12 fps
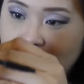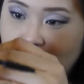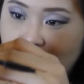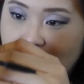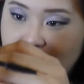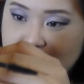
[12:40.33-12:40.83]

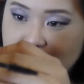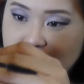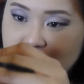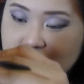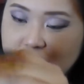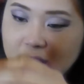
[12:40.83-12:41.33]
your
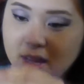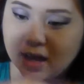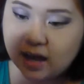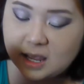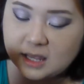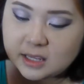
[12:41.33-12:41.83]
lashes,
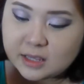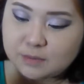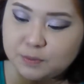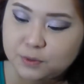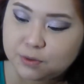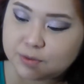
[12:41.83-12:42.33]
and it
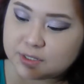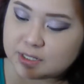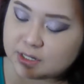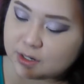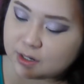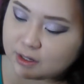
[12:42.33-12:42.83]
proves
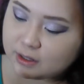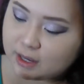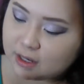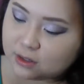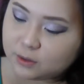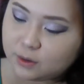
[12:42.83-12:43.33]
here
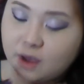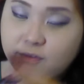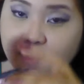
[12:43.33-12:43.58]
that you have